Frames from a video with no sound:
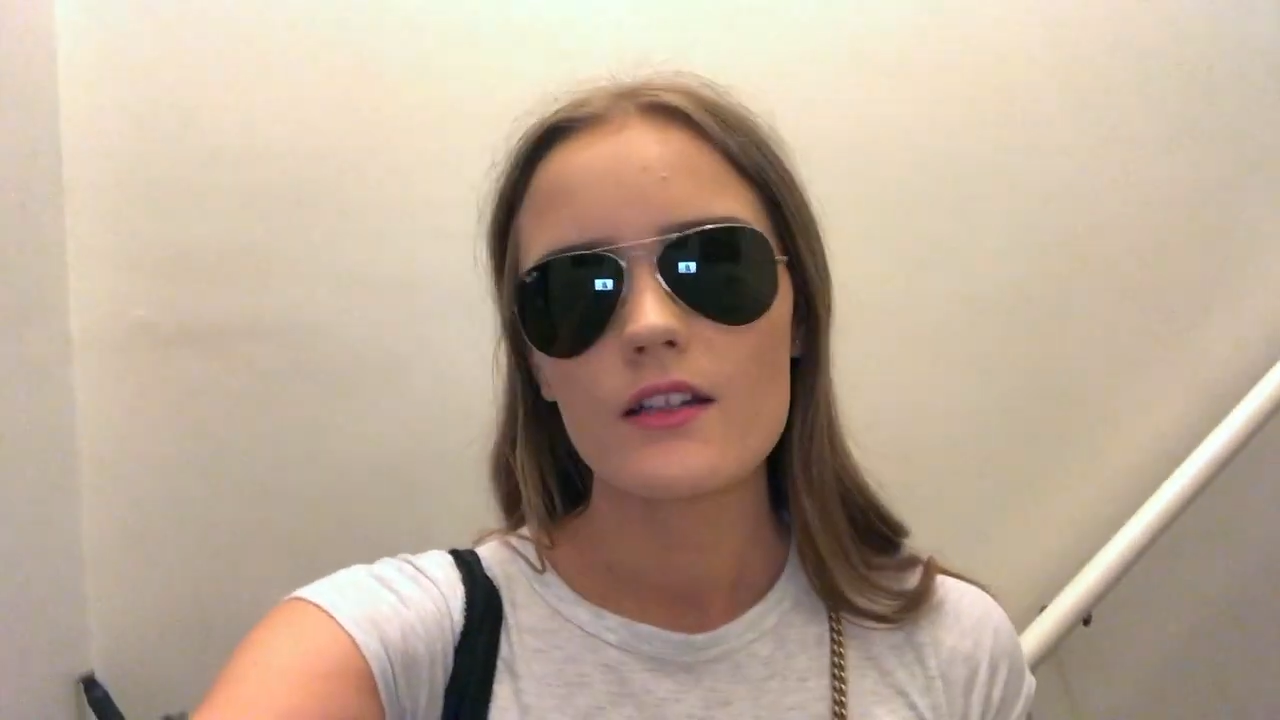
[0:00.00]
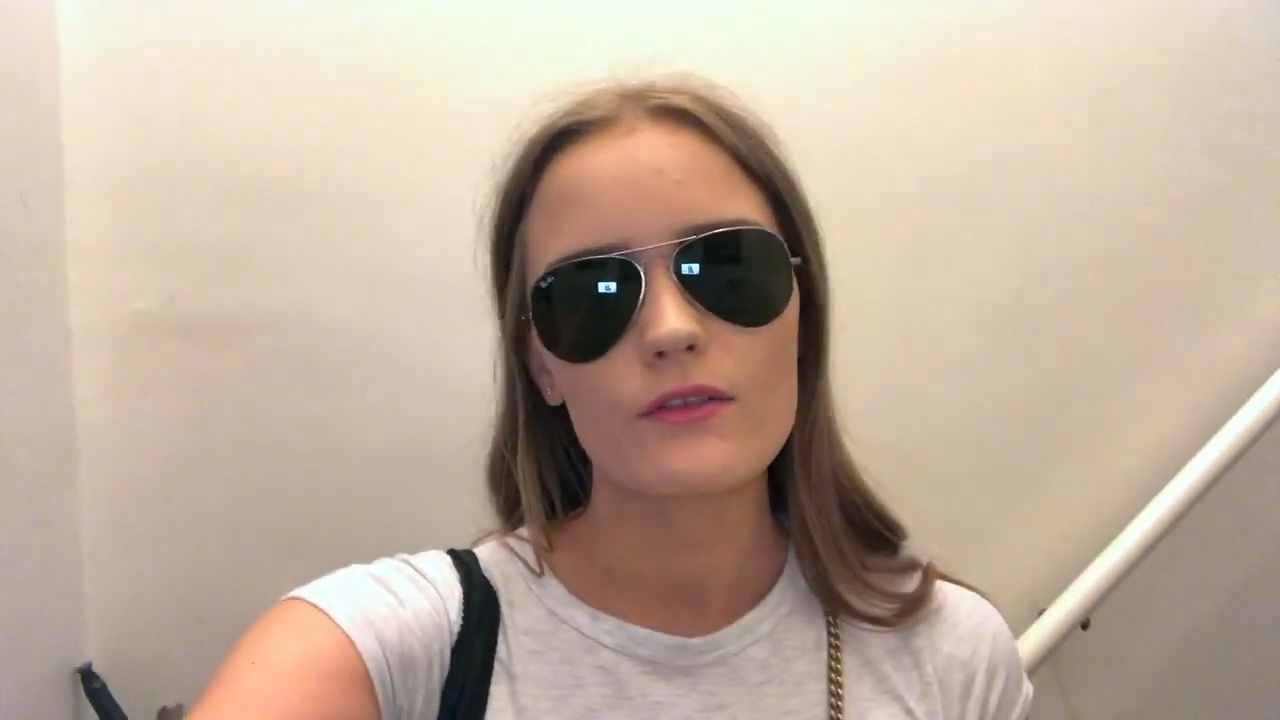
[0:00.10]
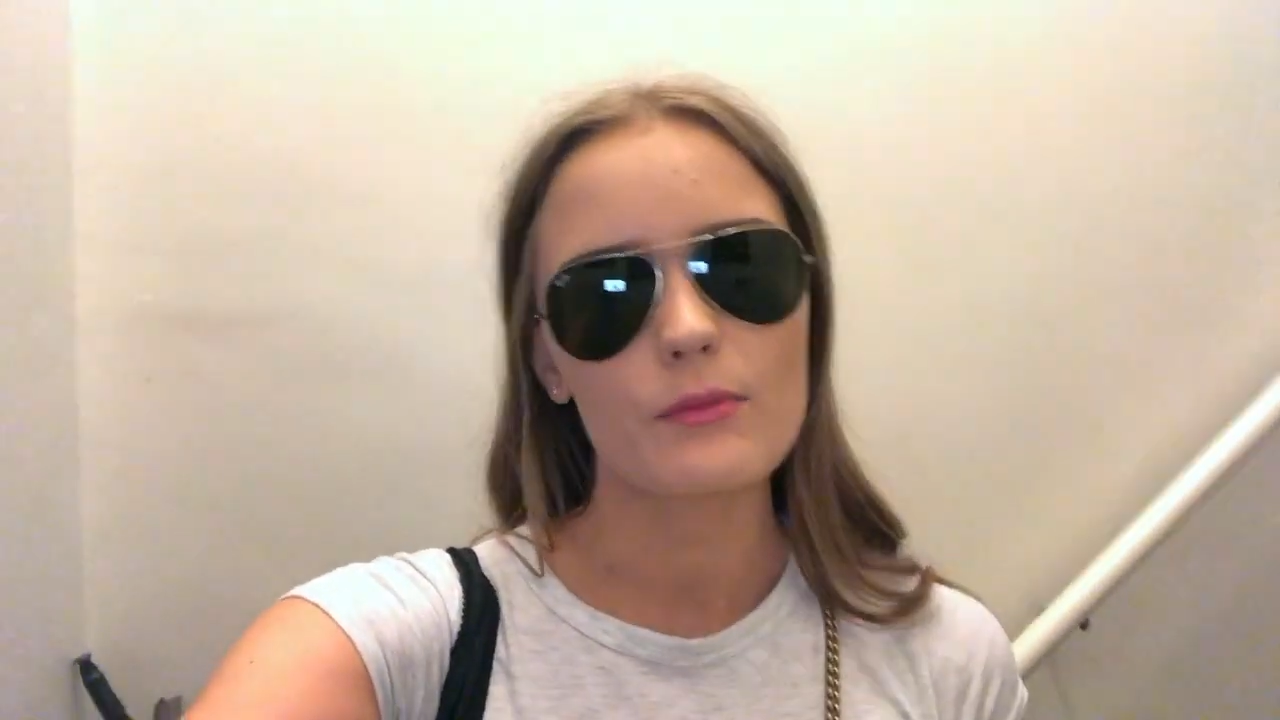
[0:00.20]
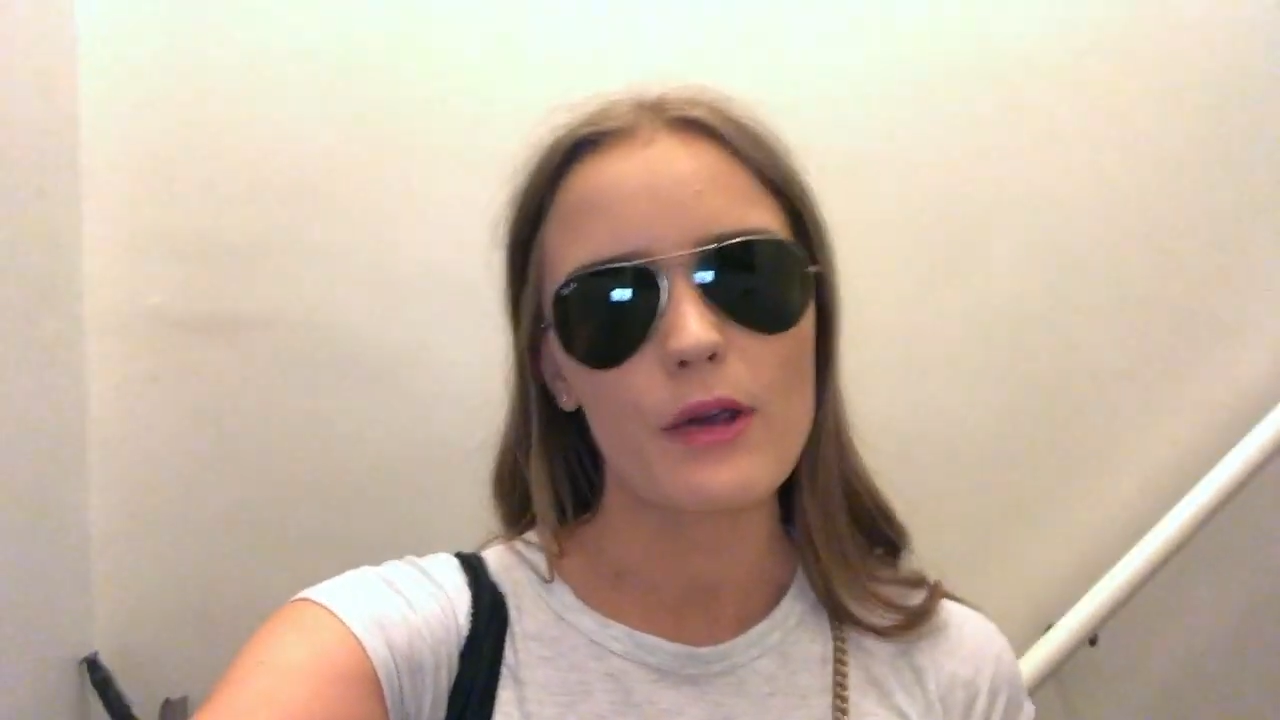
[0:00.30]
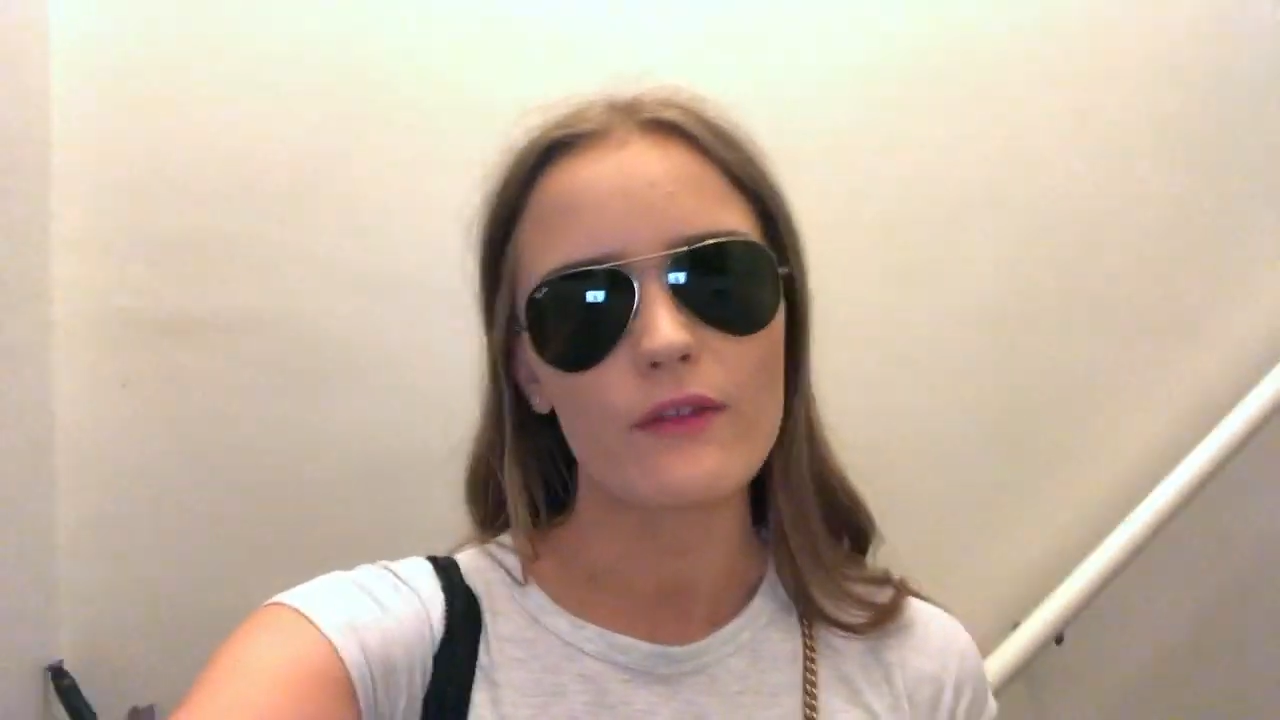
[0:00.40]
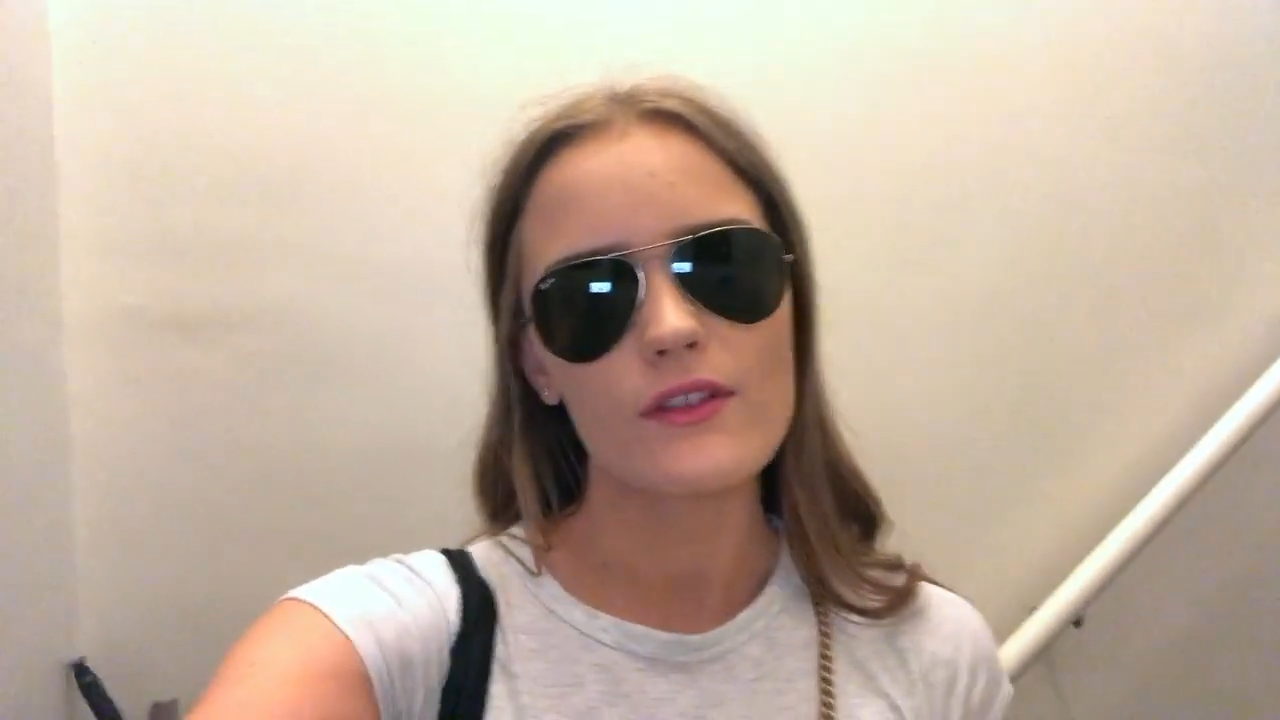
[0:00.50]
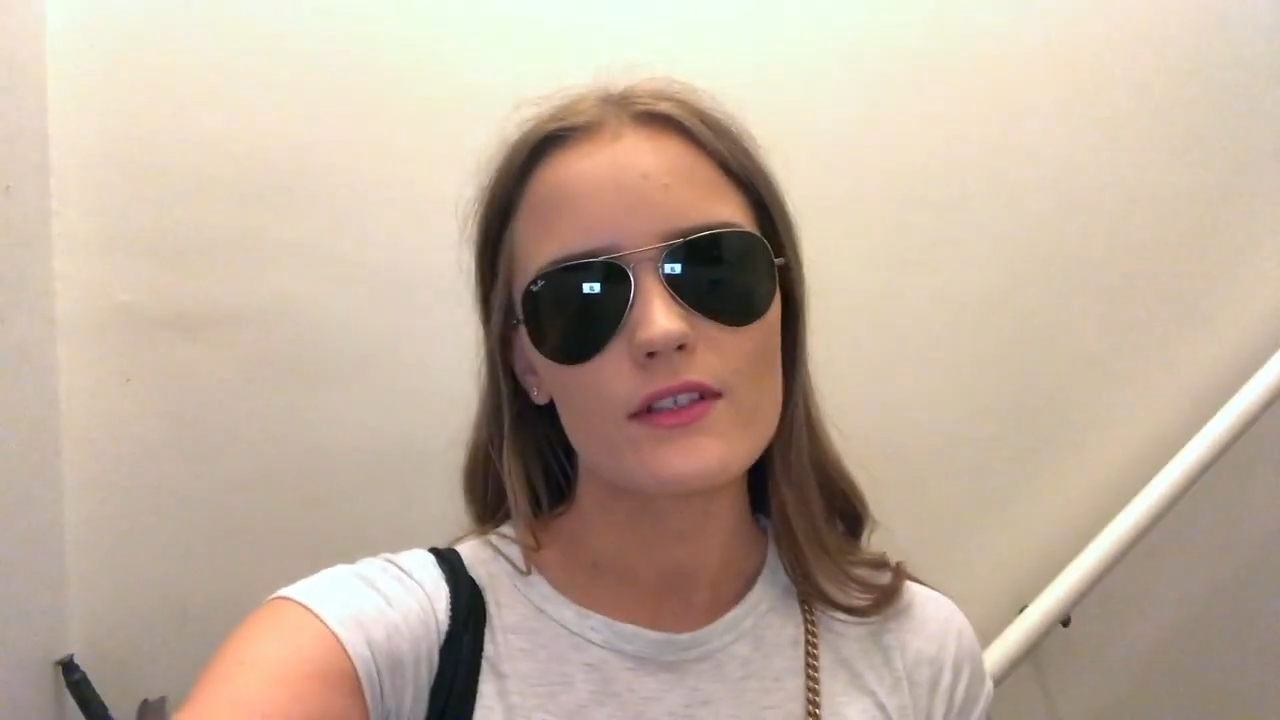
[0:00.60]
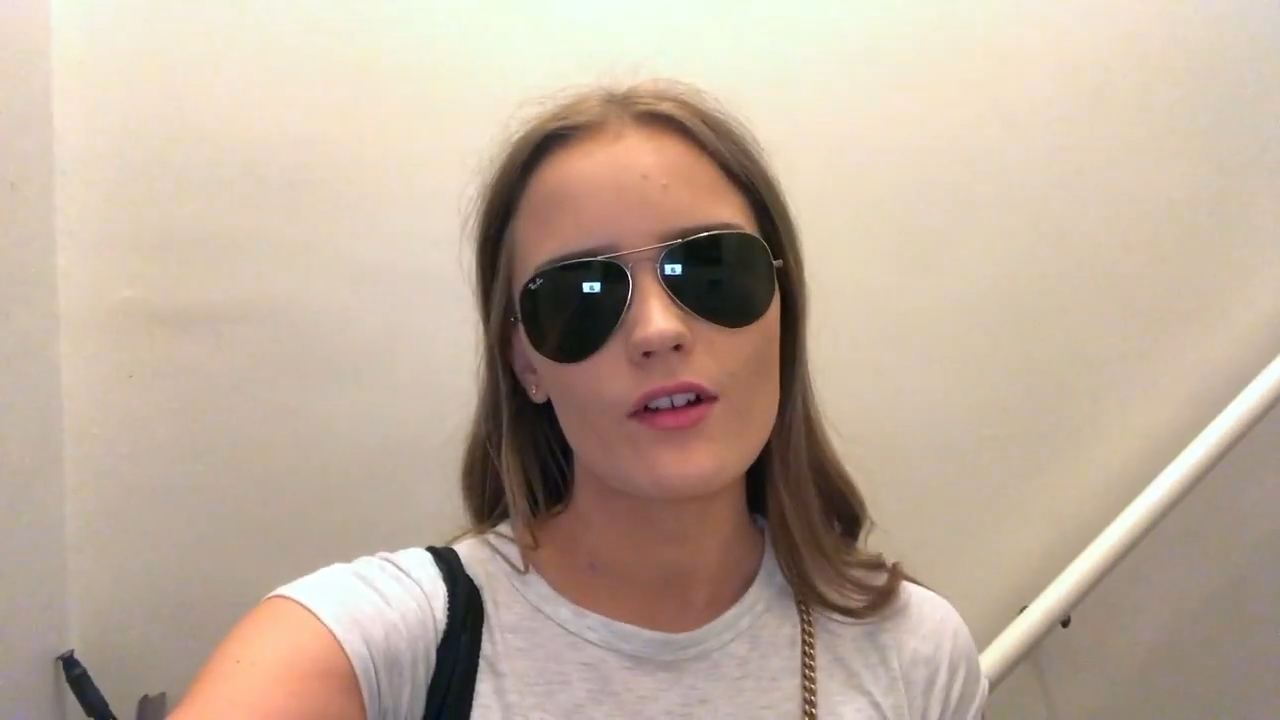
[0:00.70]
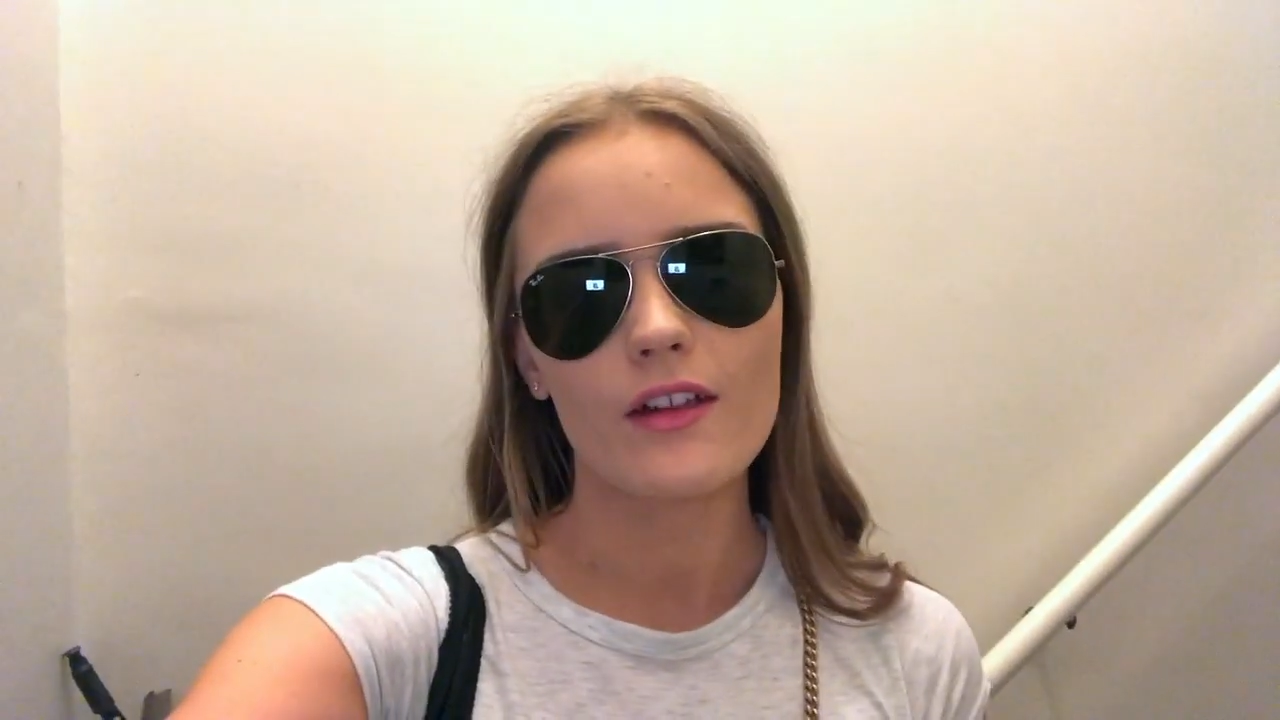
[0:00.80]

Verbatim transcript: For breakfast,